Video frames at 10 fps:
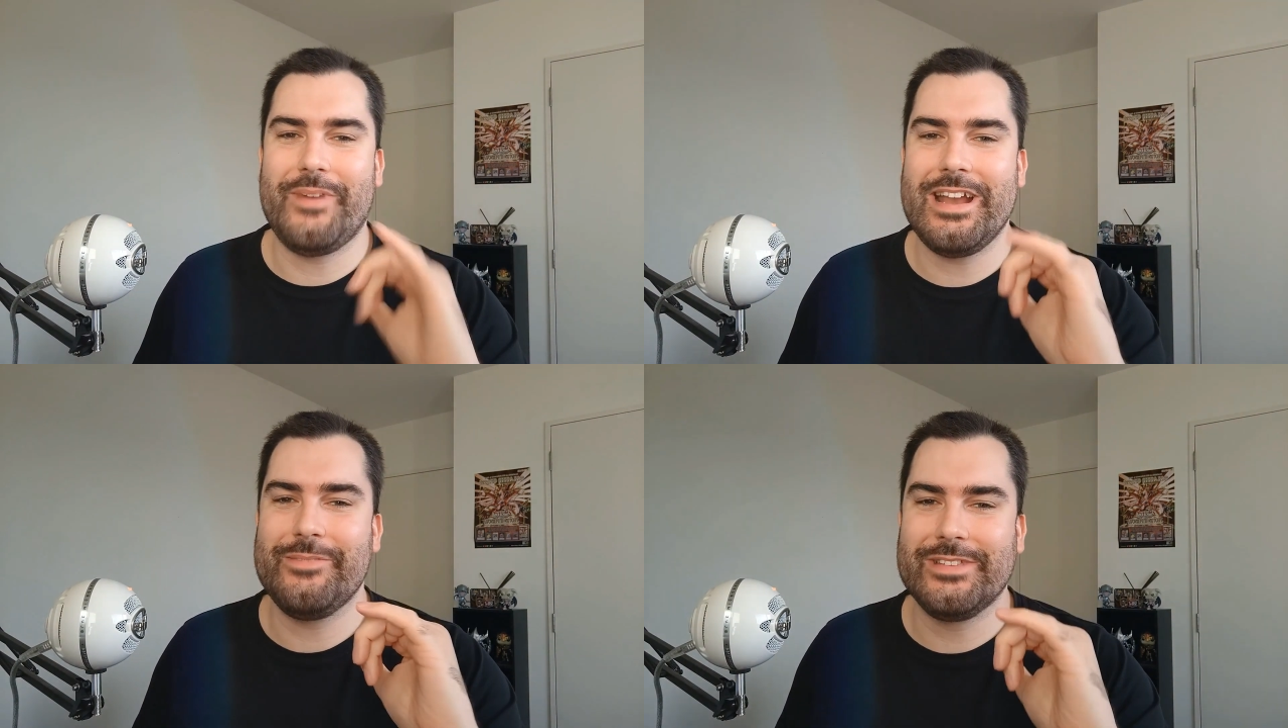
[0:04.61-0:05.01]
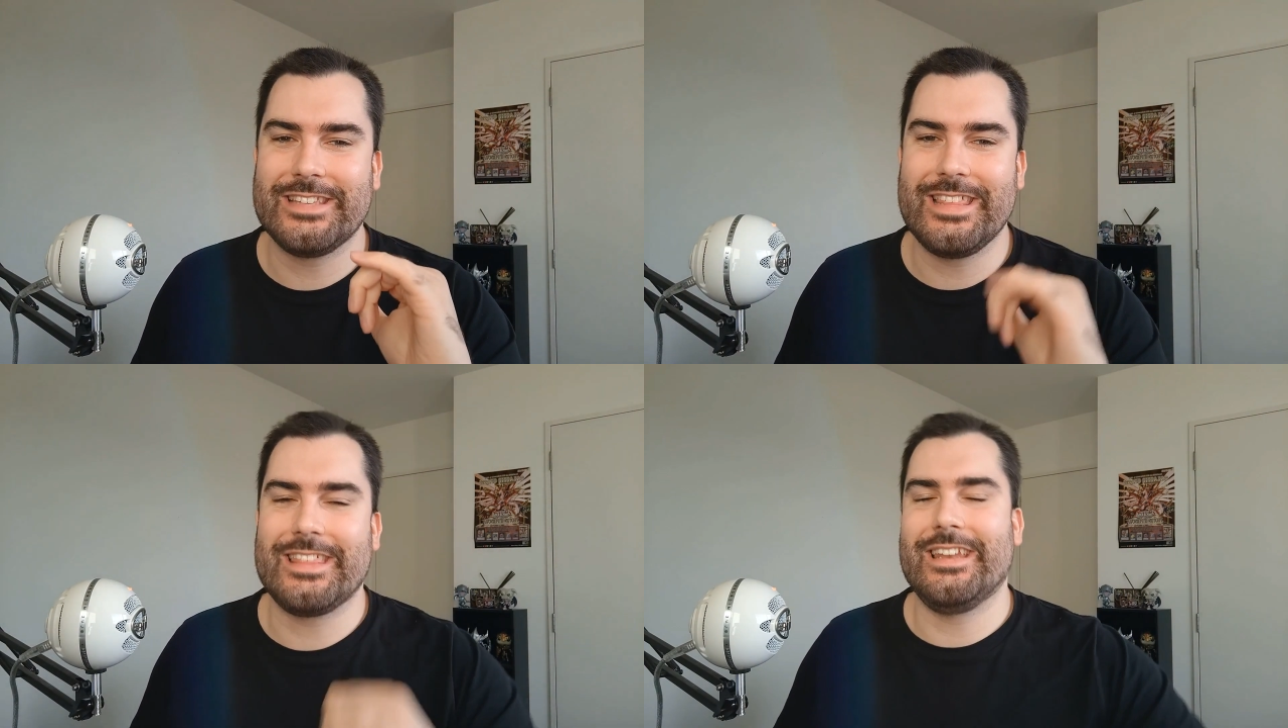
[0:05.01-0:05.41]
My name
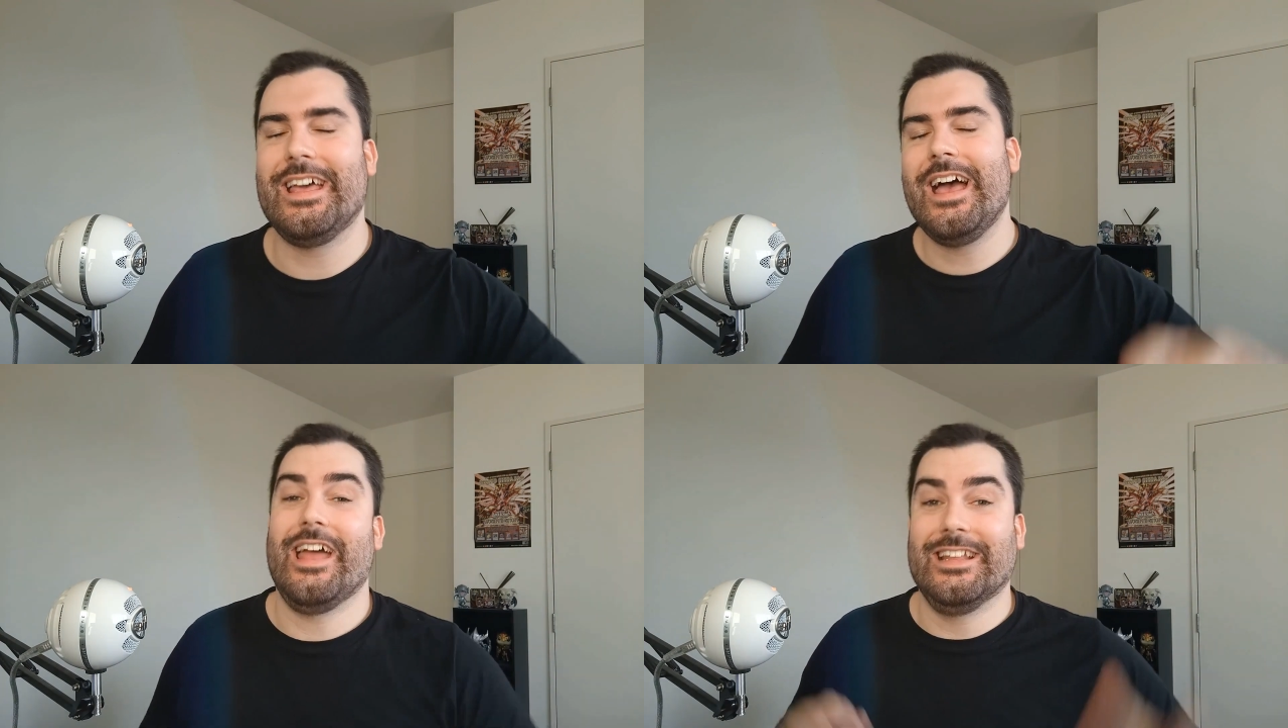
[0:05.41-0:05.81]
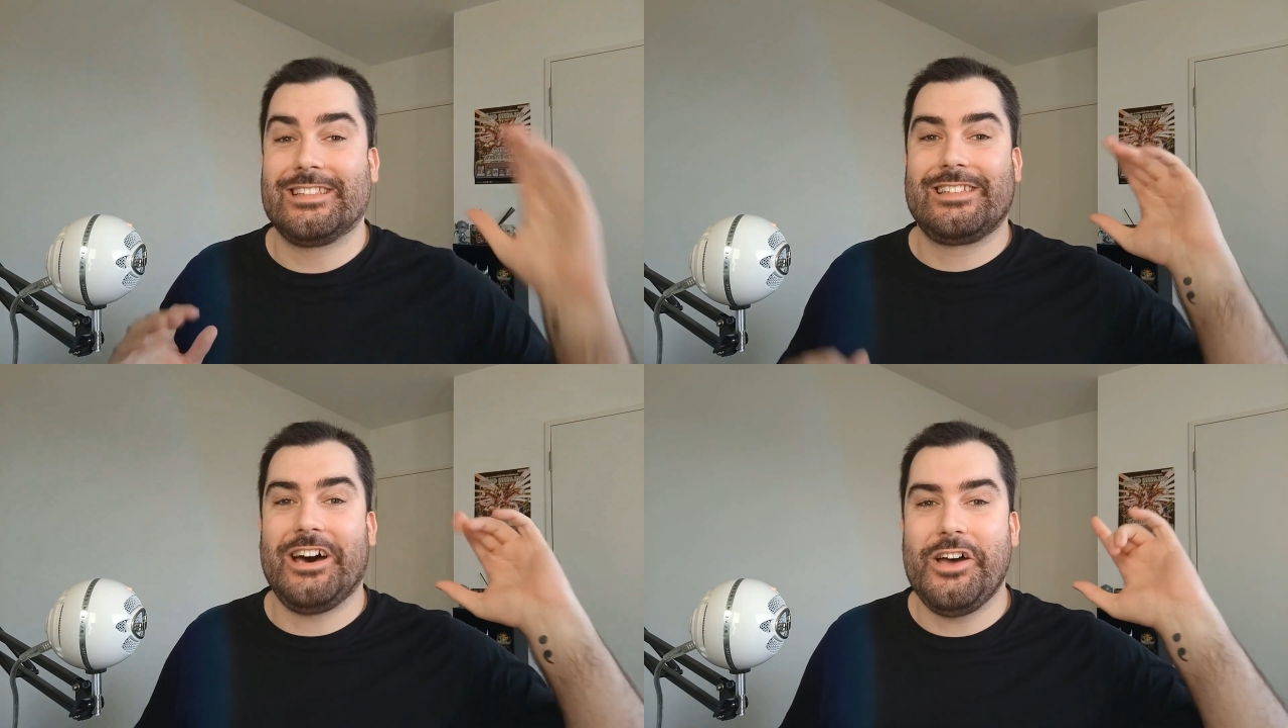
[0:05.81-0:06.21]
is Ethan, and
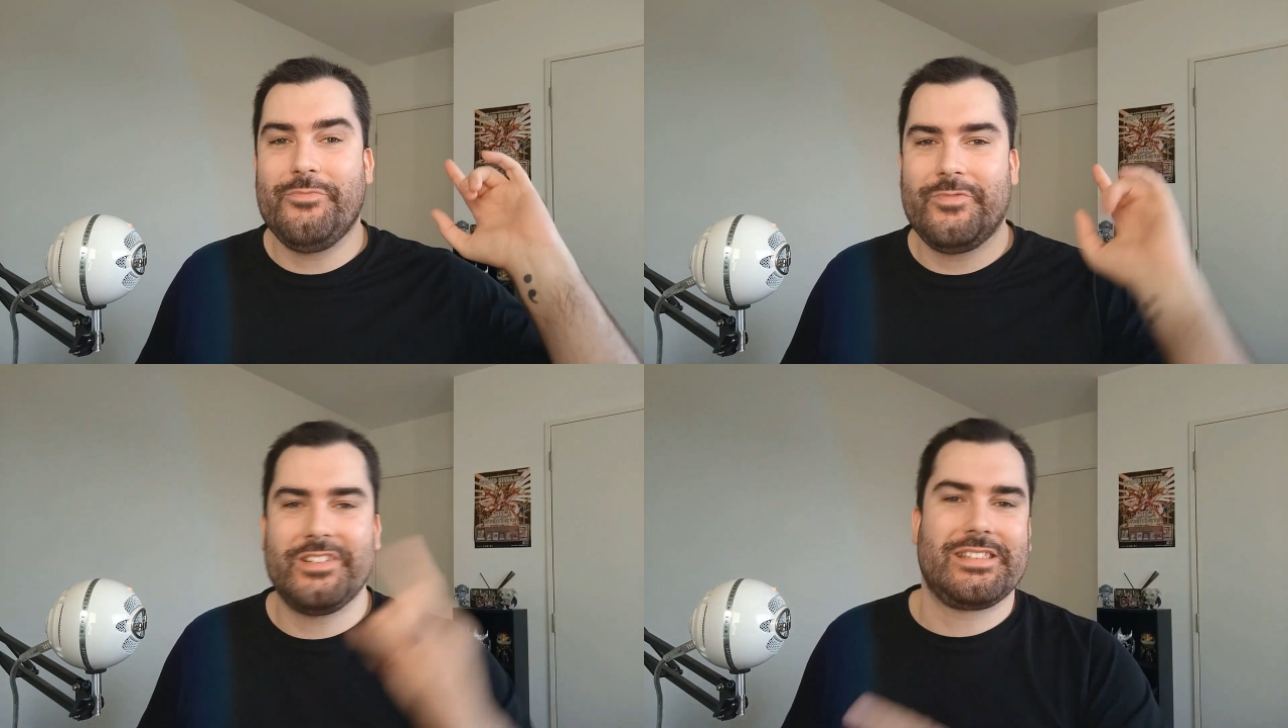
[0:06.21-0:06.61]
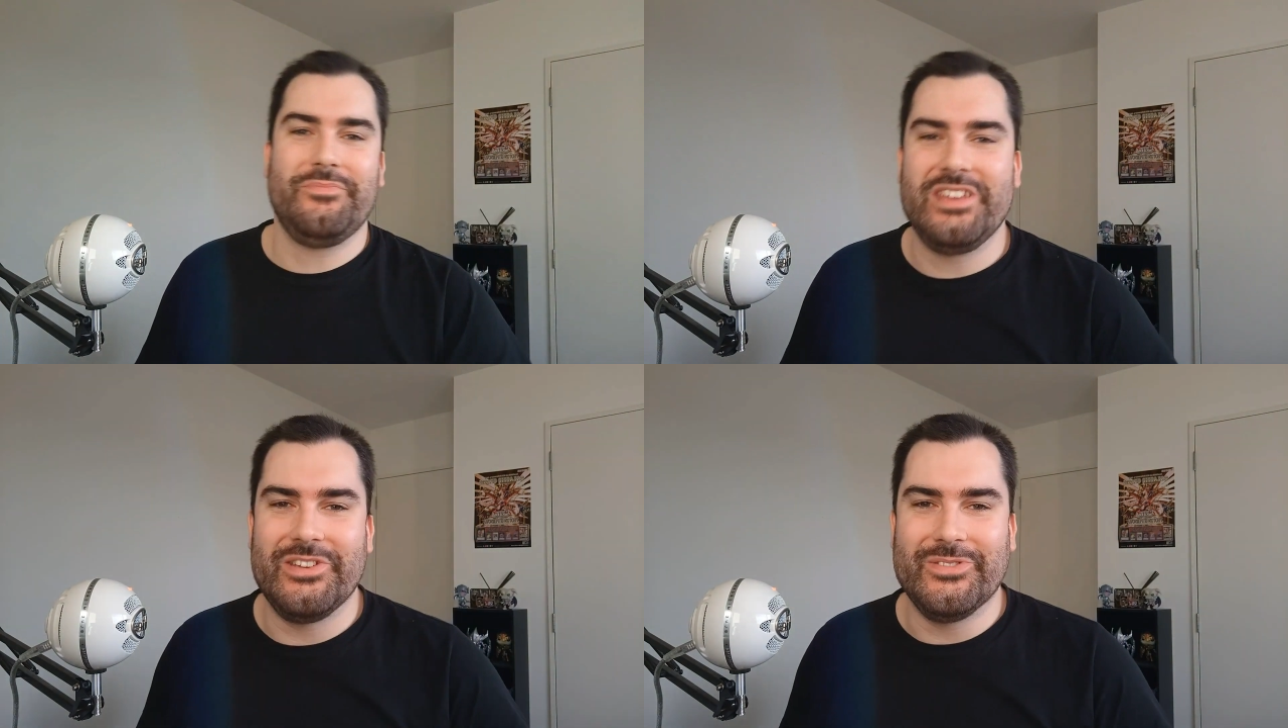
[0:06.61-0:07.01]
it's time for
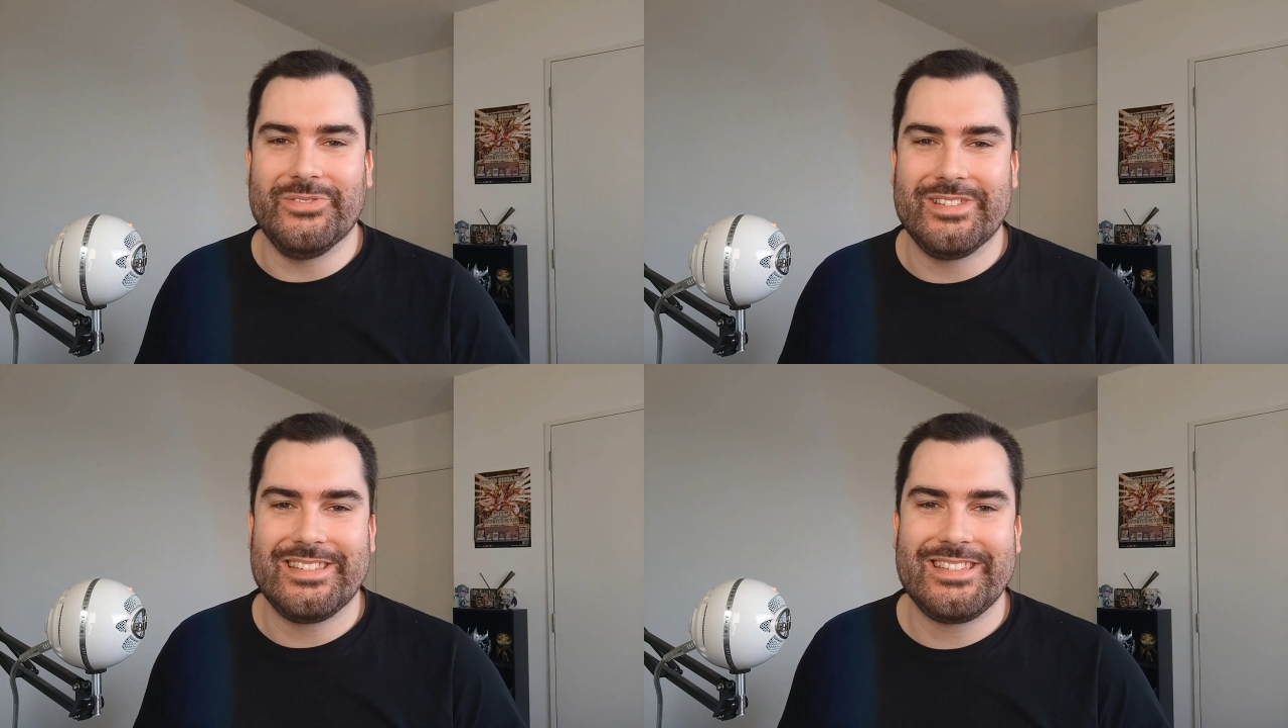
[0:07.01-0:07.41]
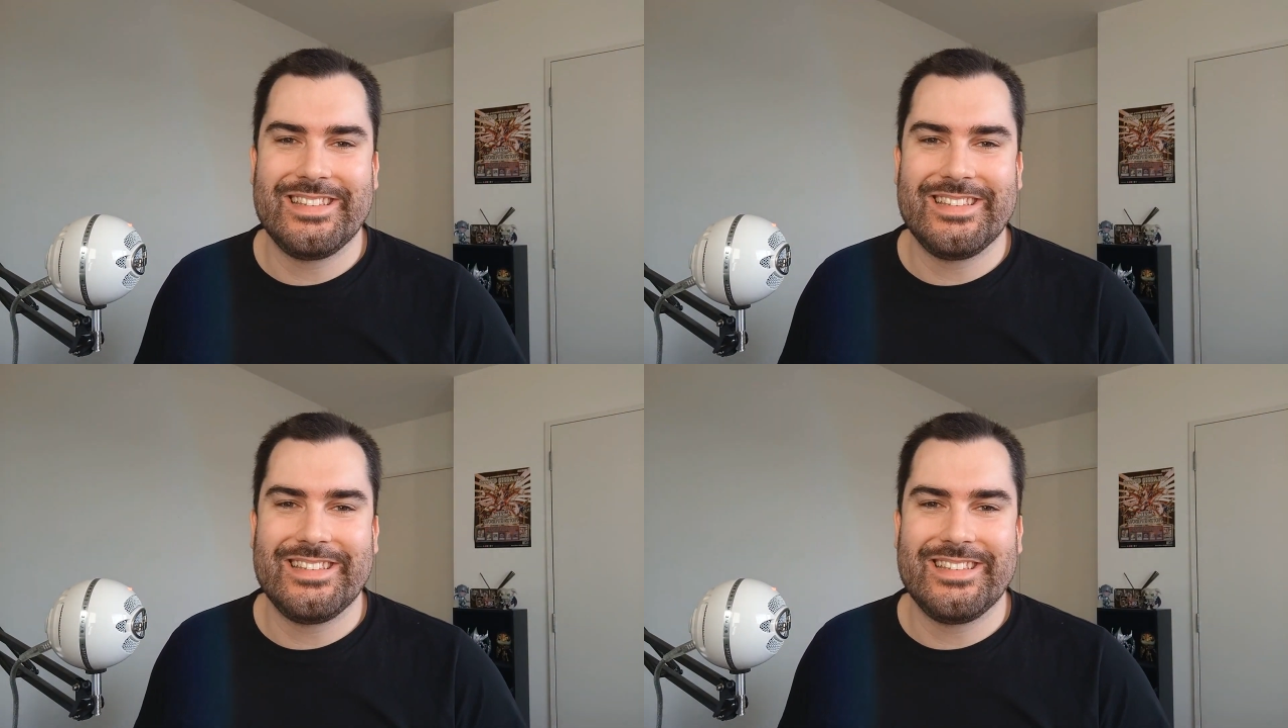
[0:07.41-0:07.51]
some news.